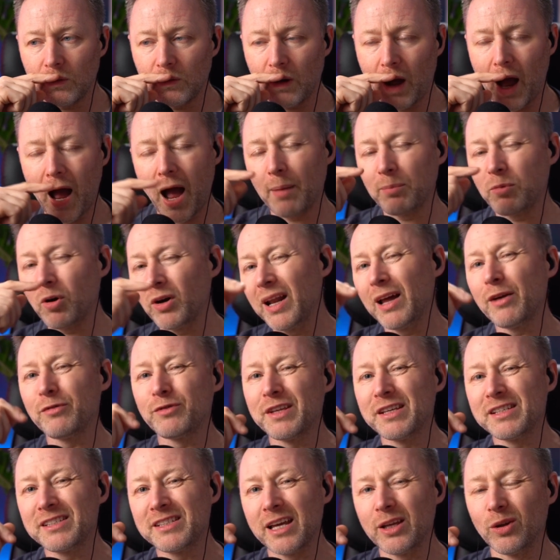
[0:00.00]
I'm going to have
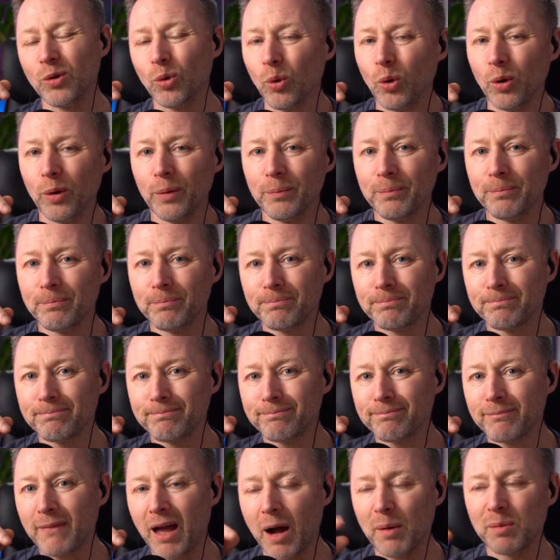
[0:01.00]
to say no.
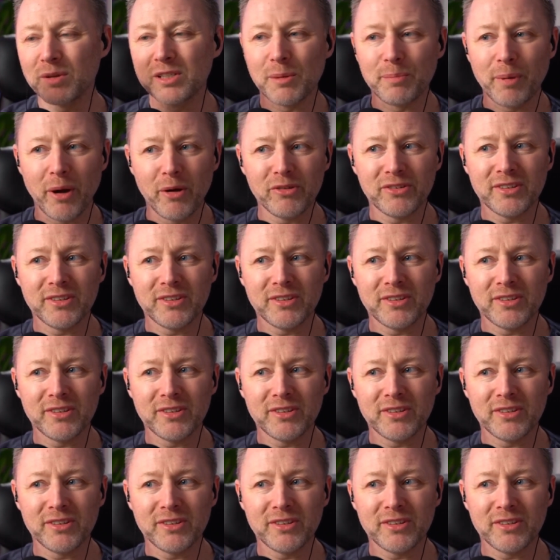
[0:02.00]
I was about